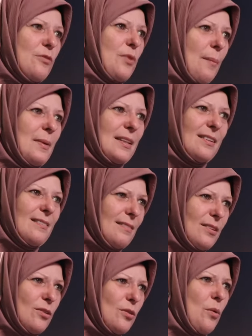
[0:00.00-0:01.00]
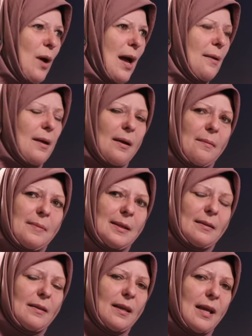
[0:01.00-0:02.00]
you've. I mean, you know, I, I
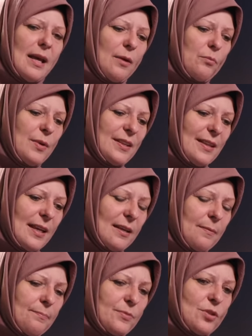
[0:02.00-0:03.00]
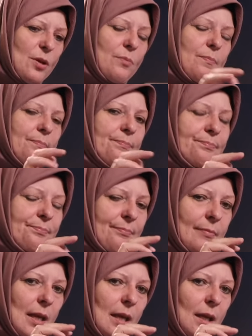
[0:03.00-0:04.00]
mean, we think so.
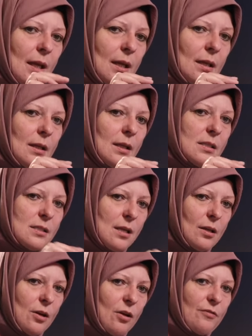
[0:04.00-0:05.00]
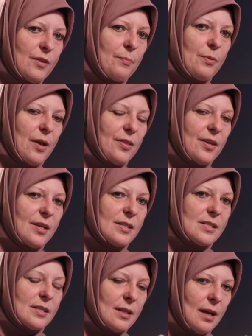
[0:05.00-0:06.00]
A lot of the
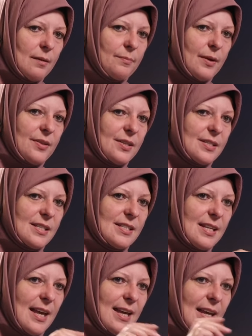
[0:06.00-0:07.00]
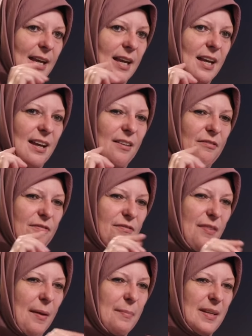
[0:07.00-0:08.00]
brothers, young brothers, are saying
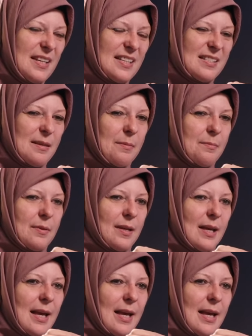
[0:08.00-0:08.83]
feminism,